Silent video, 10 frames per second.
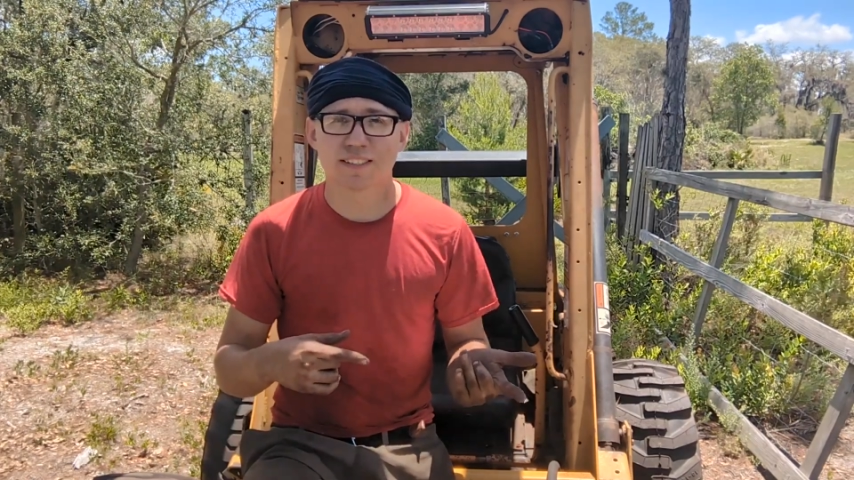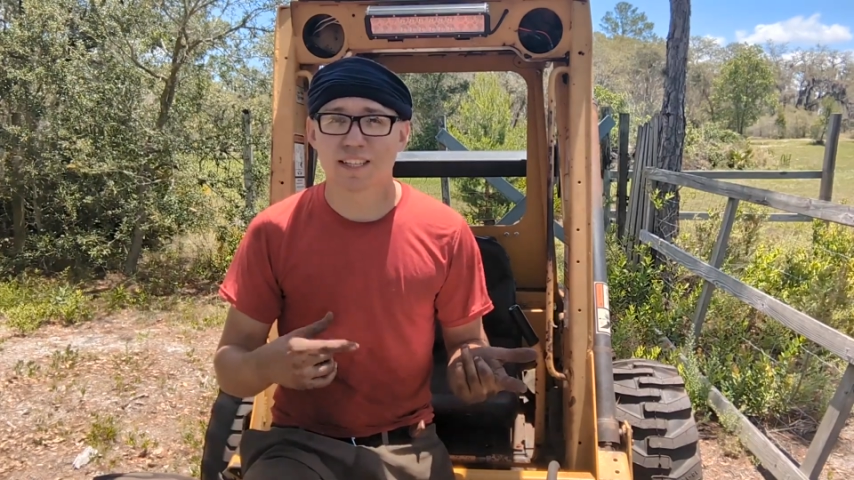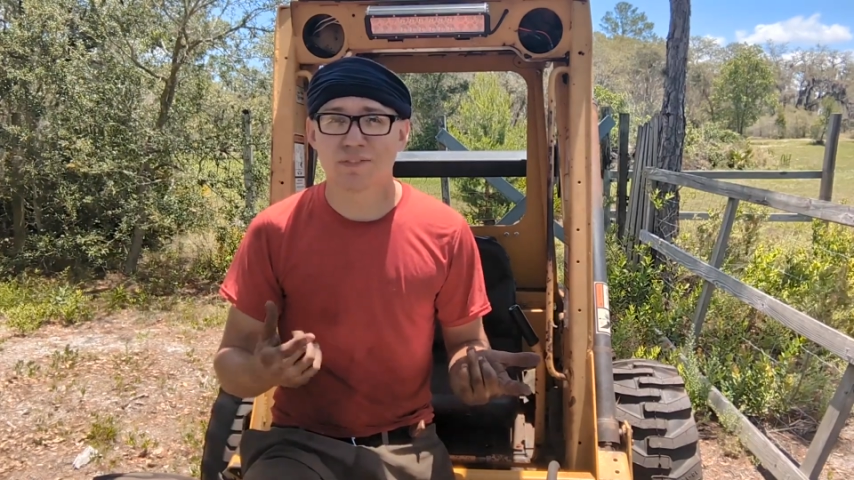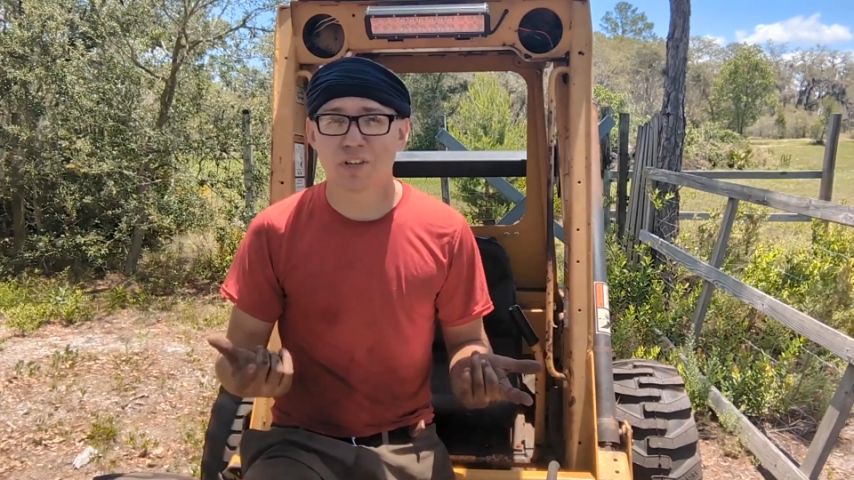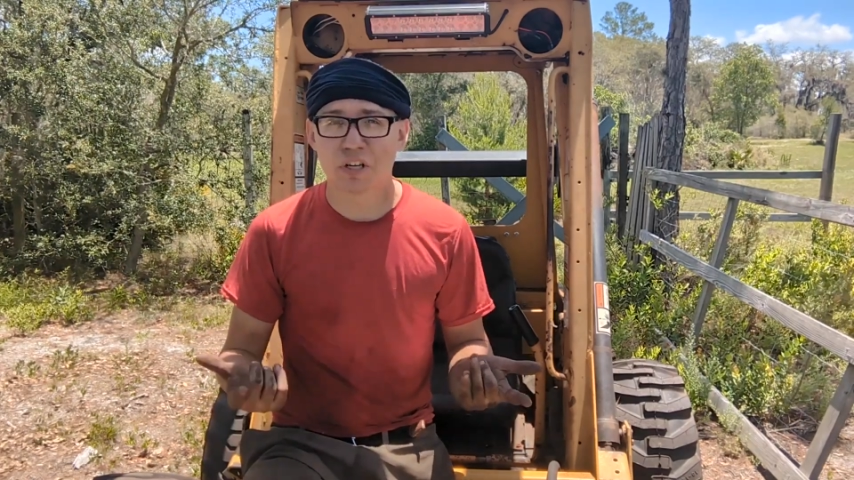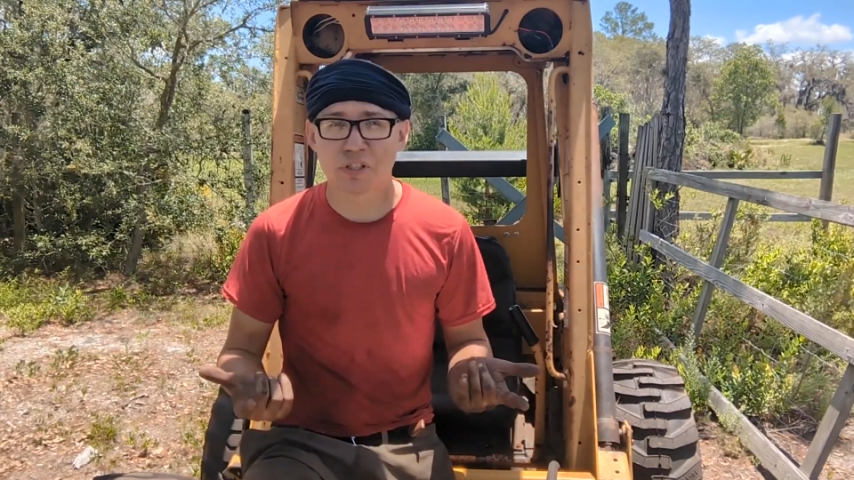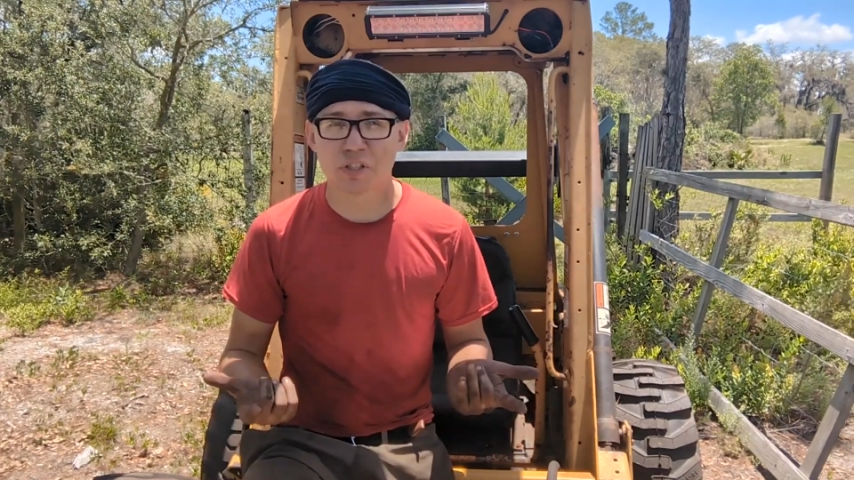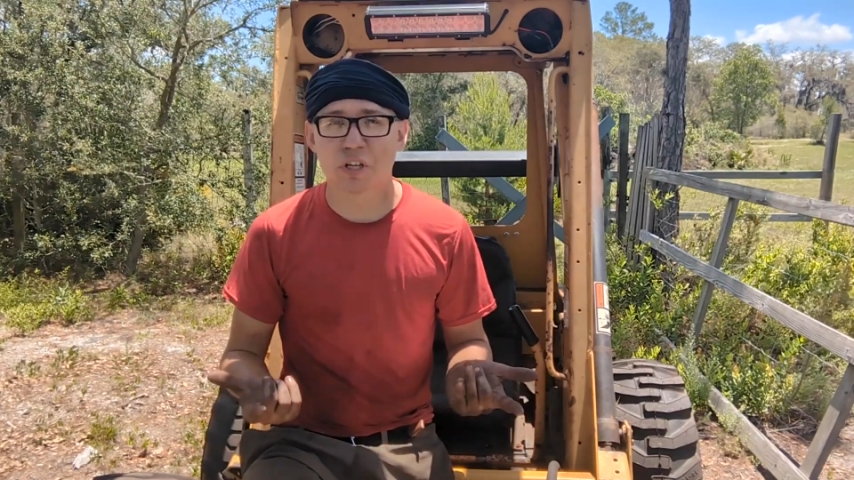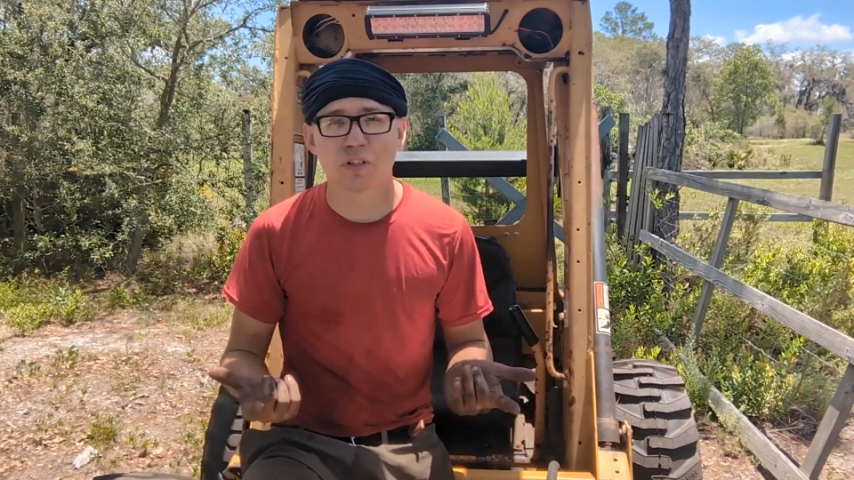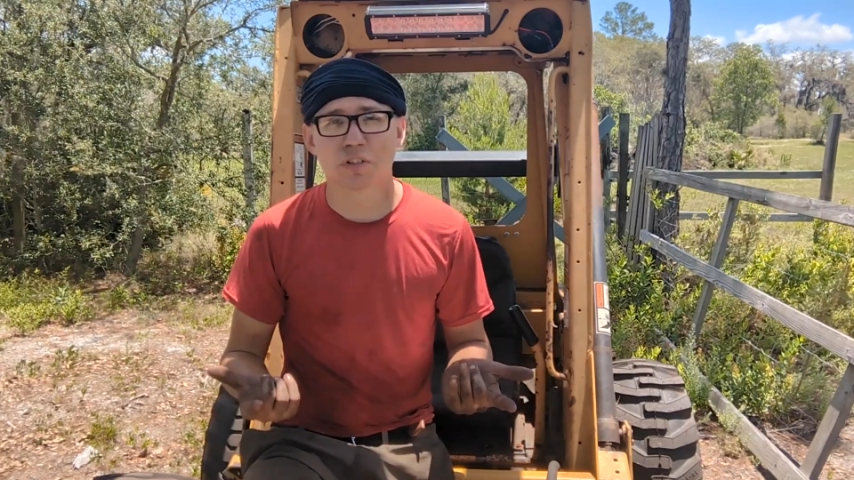
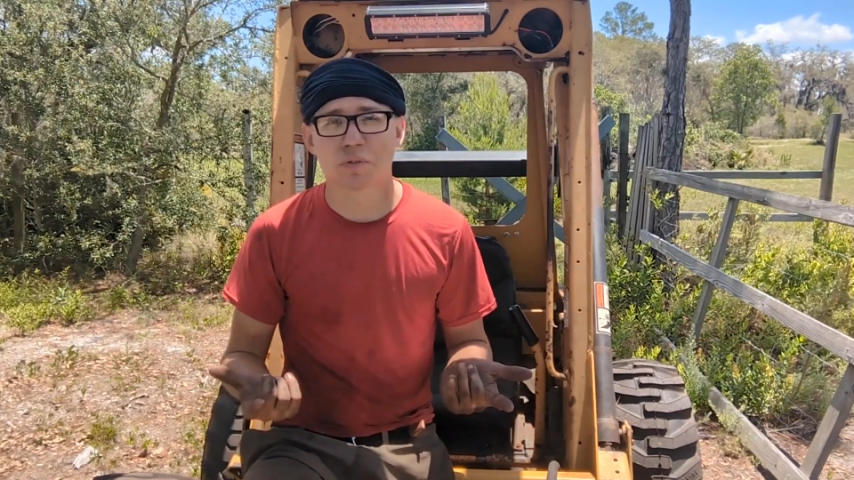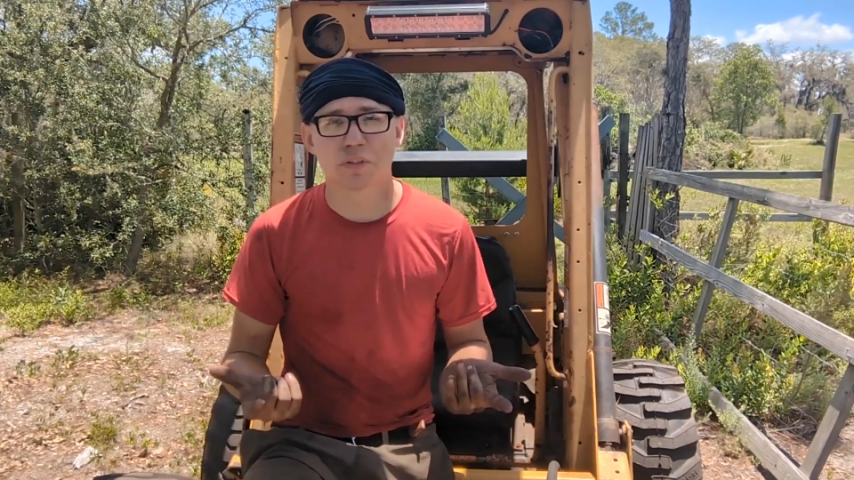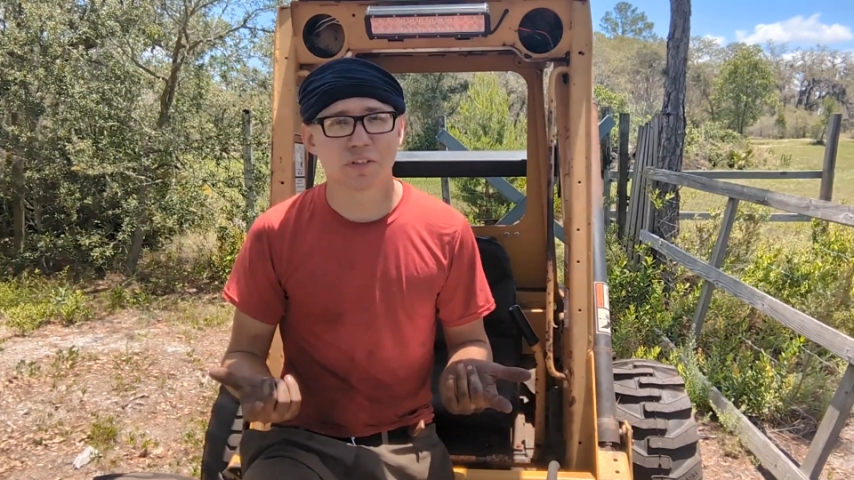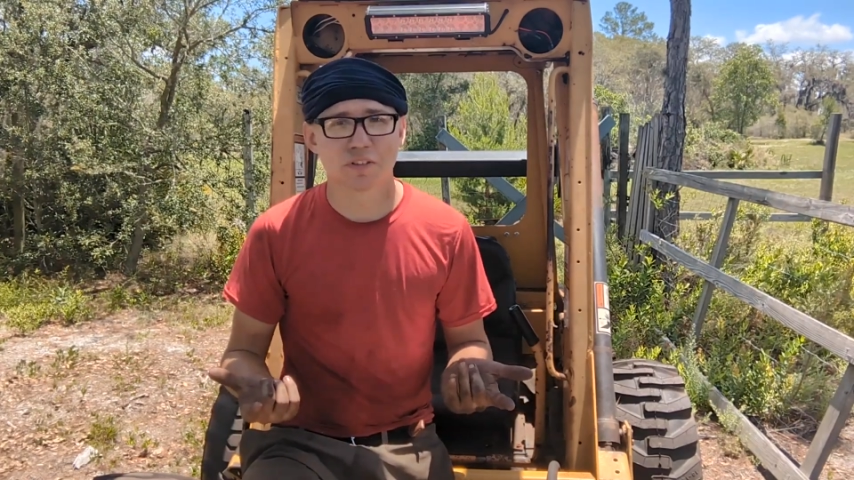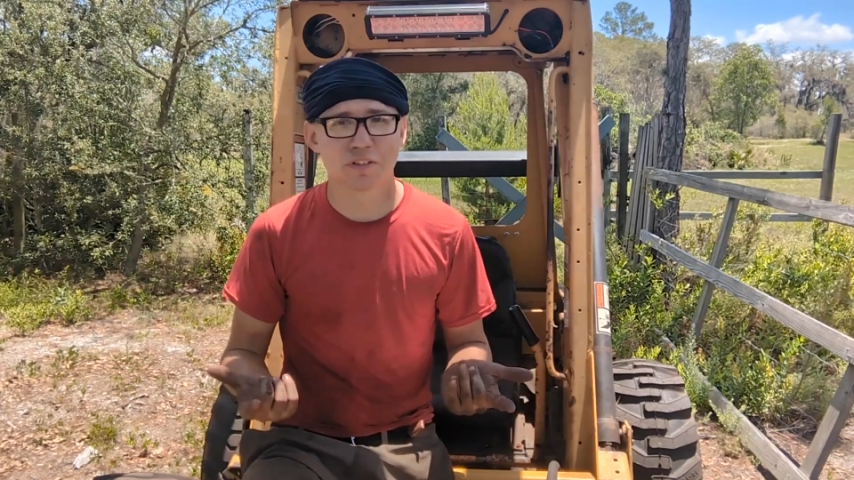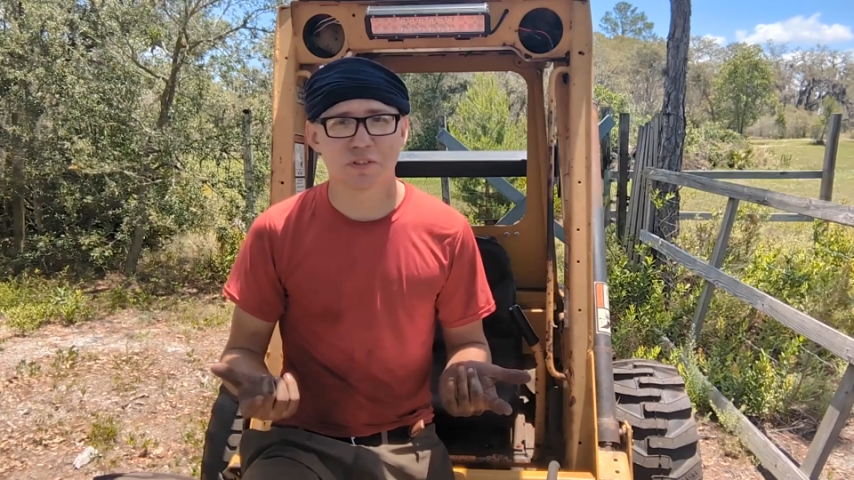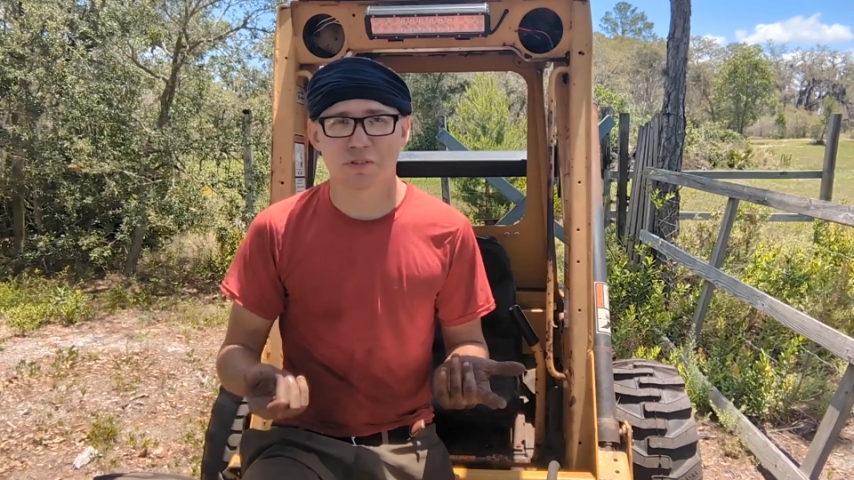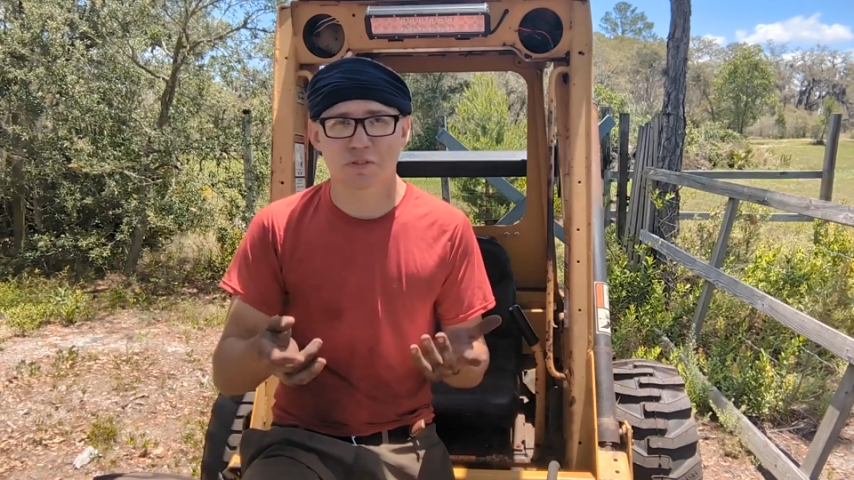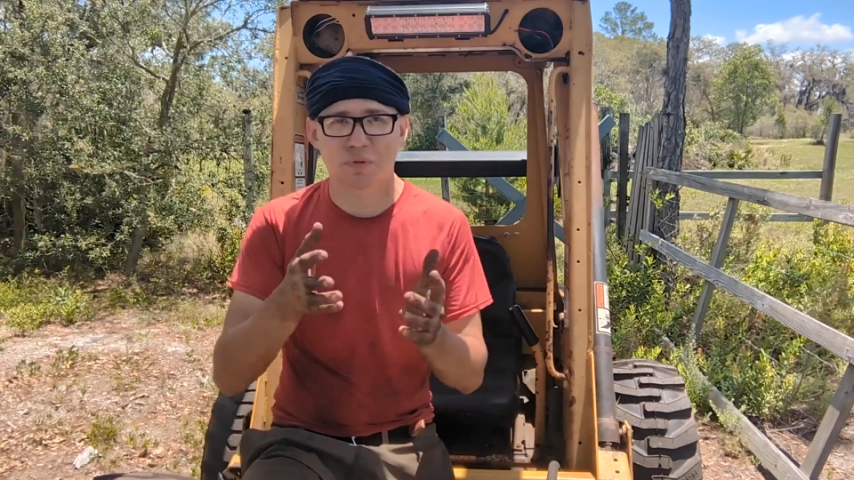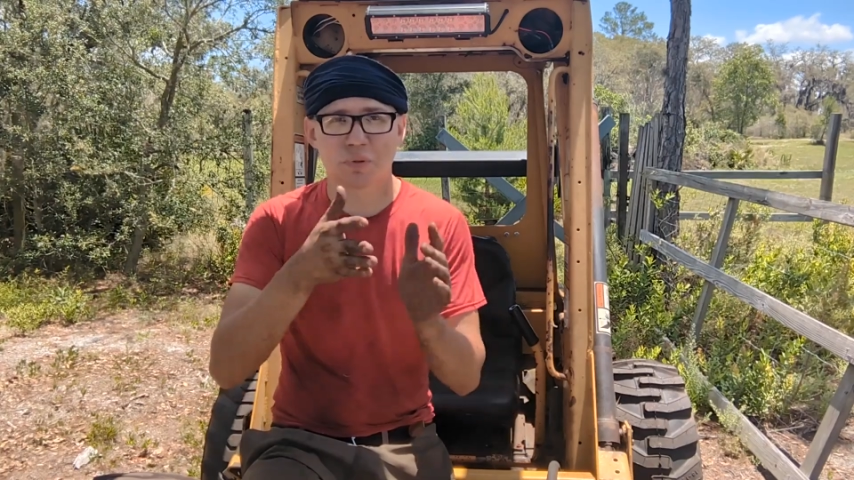$700 for it,
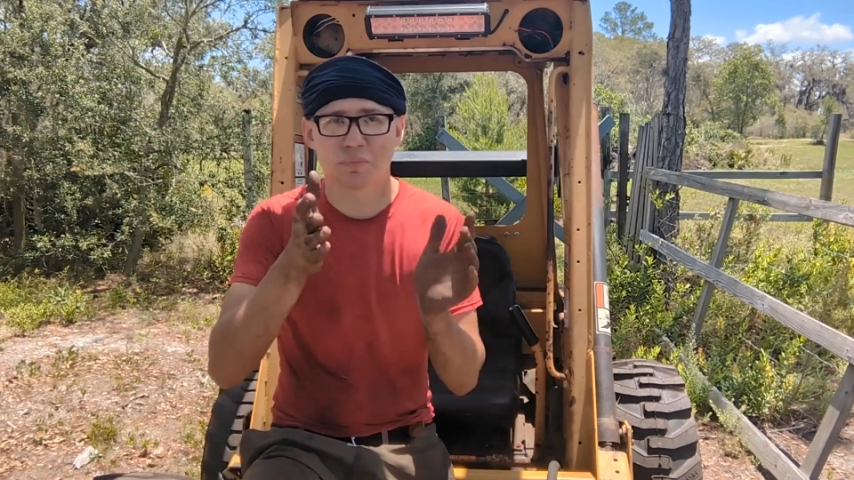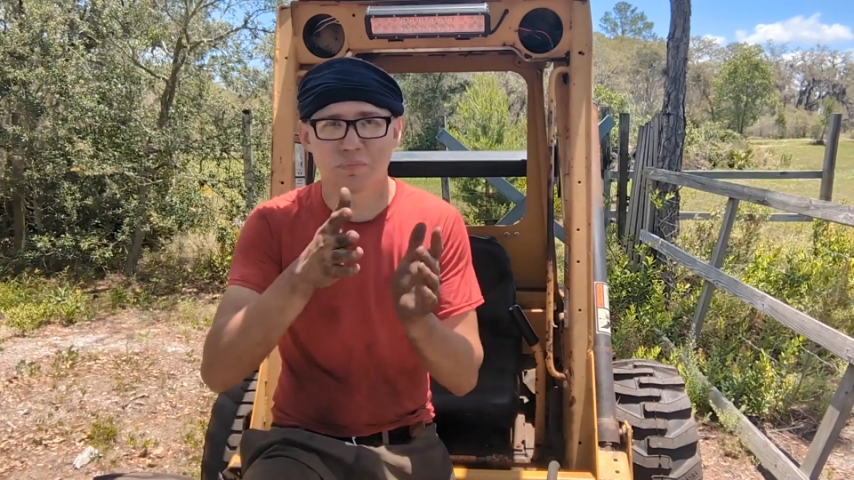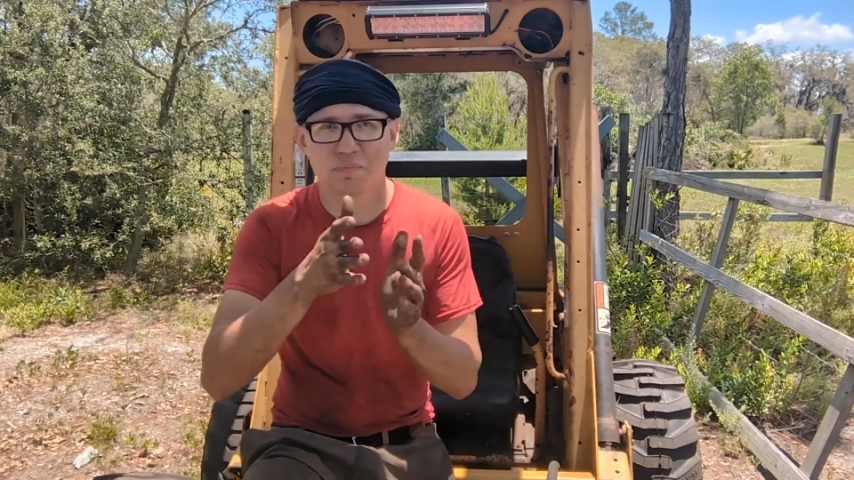just for